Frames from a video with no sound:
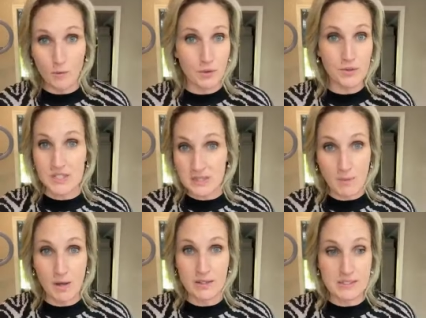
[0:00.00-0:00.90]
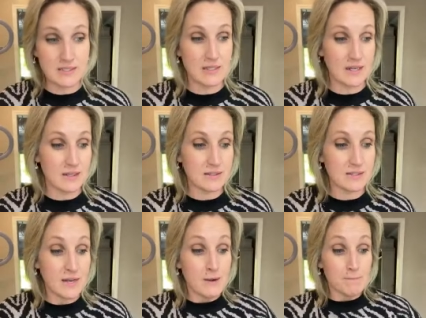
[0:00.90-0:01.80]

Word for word: over the smallest things.